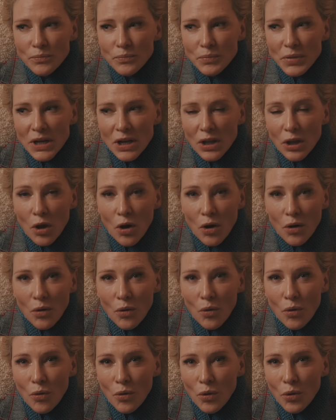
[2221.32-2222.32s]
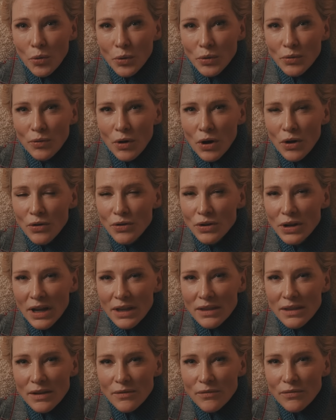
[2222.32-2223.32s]
been a long, awkward road, I
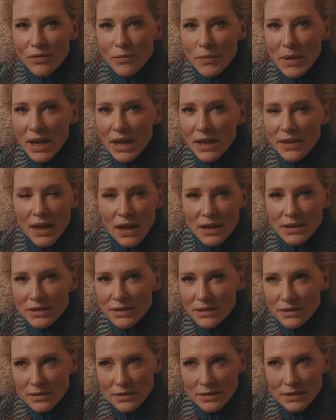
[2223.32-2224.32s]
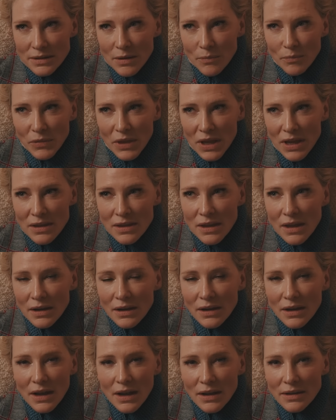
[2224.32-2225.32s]
think, for me. That's something
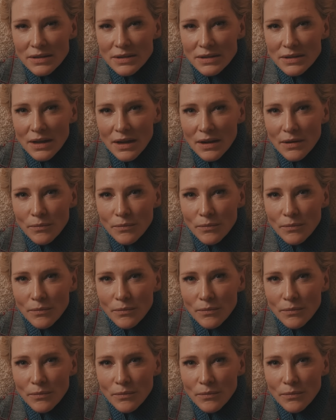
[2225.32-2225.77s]
that has.